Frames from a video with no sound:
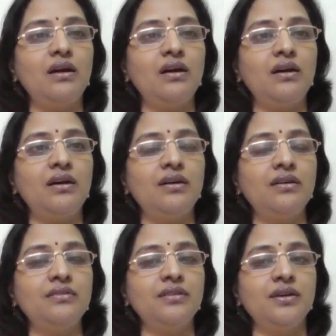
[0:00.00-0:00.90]

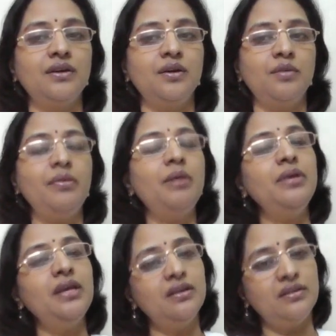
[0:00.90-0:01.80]
uh,
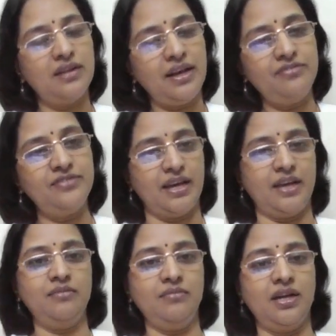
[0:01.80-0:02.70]
maybe in a
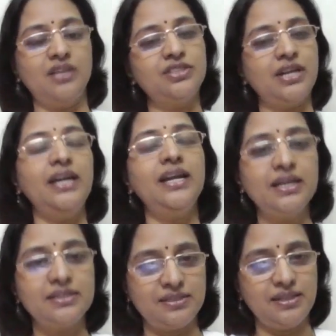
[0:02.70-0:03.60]
lifetime, a child
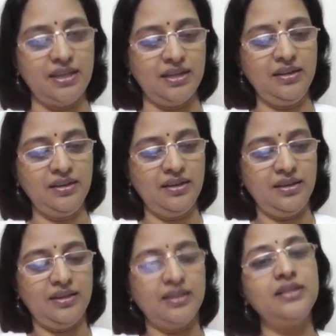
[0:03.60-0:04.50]
has seen
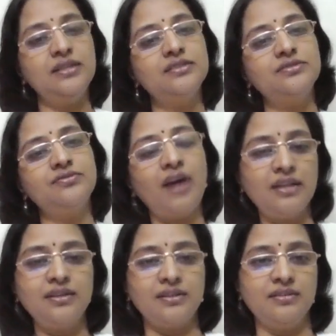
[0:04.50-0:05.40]
that his
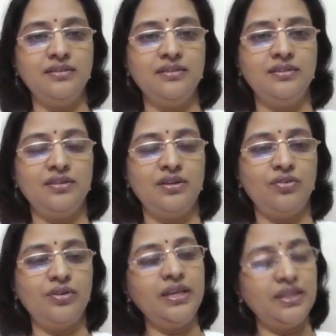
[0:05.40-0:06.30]
father,
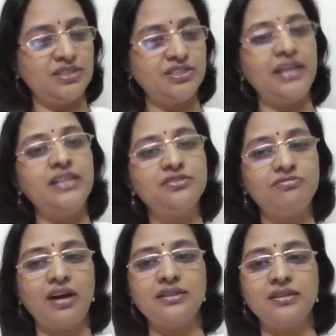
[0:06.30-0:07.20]
okay, the child's
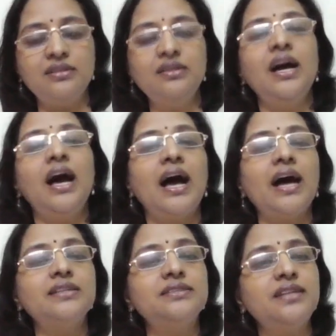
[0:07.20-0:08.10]
father
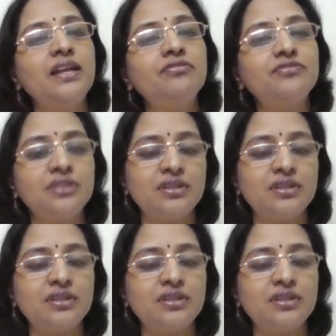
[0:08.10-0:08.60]
has left